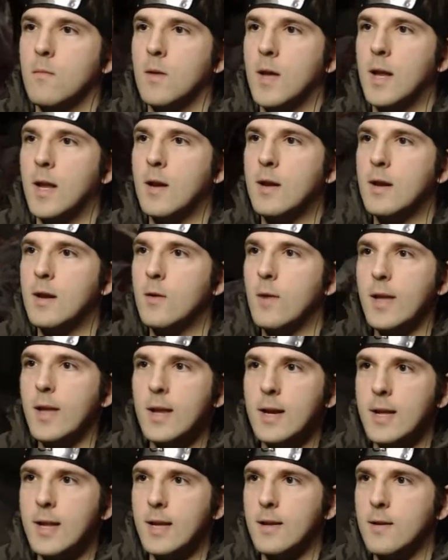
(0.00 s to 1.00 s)
And I got a little
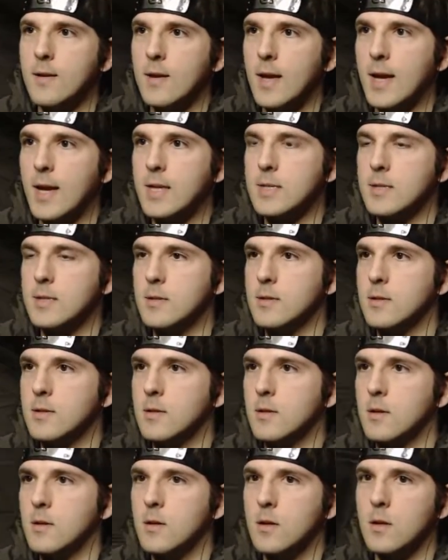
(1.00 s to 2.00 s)
Healy. Excellent.
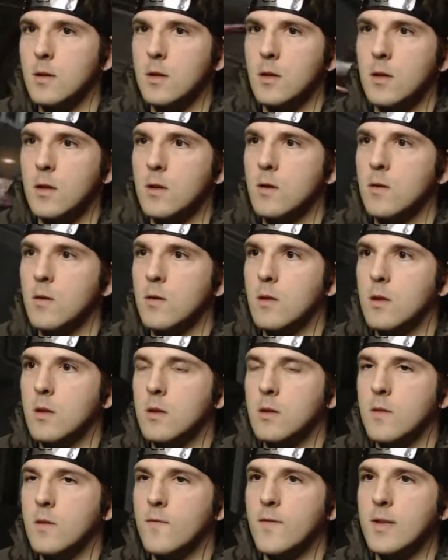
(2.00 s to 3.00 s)

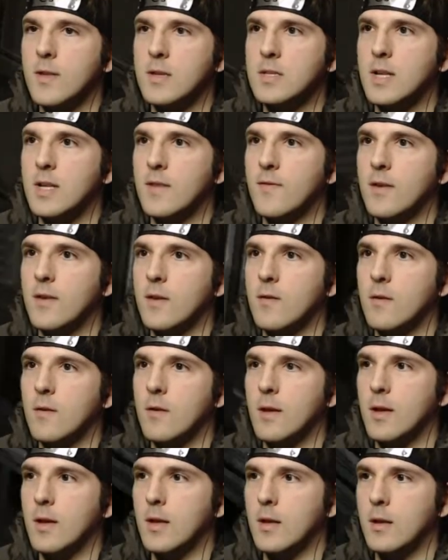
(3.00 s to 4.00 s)
Don't think there's anything
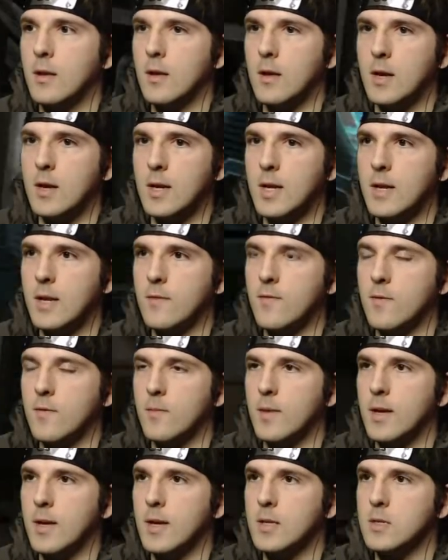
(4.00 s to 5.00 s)
I need
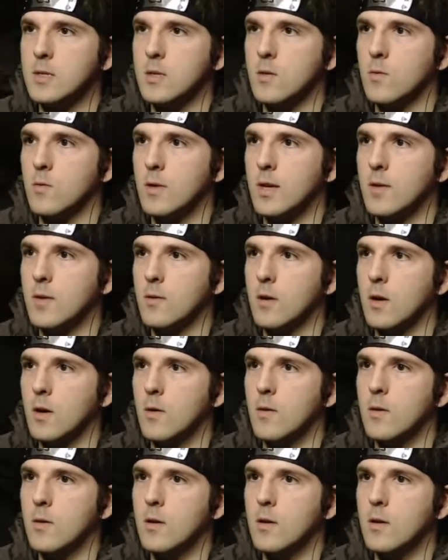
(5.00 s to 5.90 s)
from here, so we'll keep going.